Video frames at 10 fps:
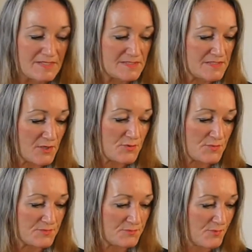So
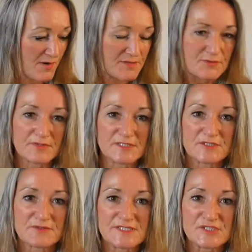what I thought I'd do
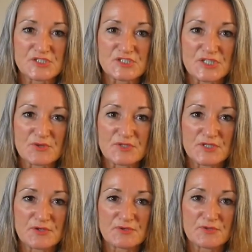is just show
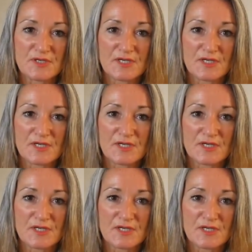you